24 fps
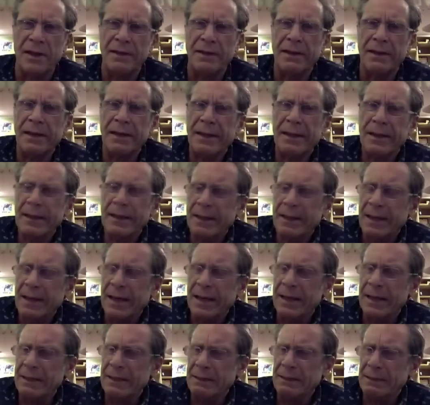And
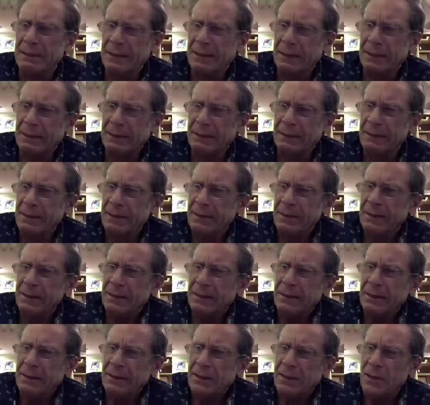you
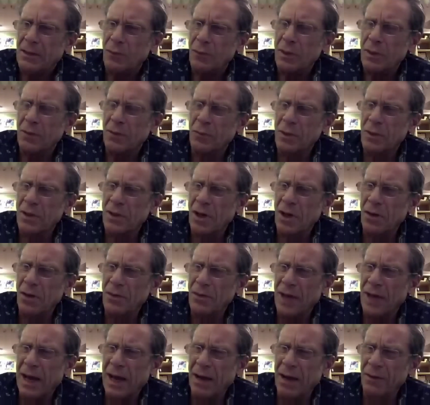know, we know
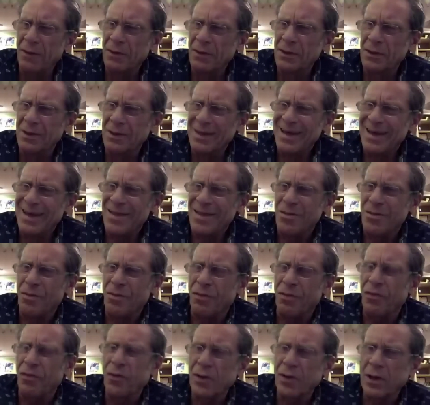now that the
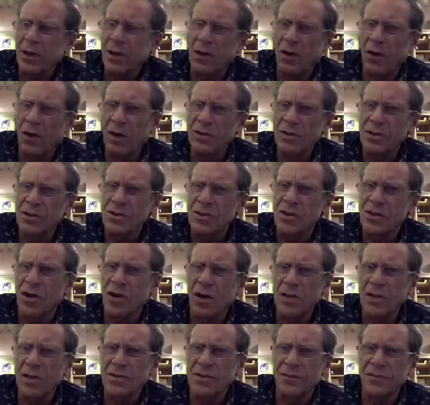third largest
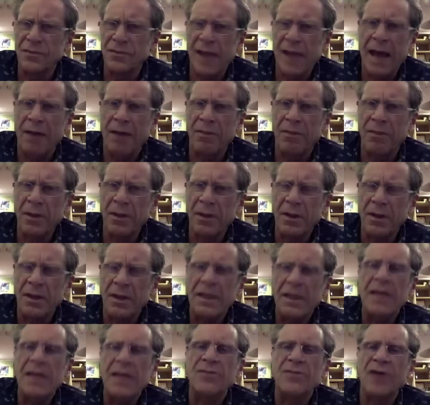cause of death
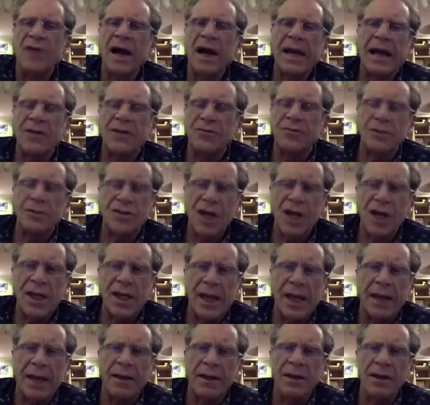is
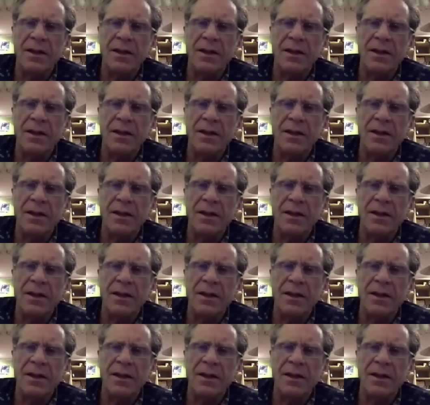iatrogenic,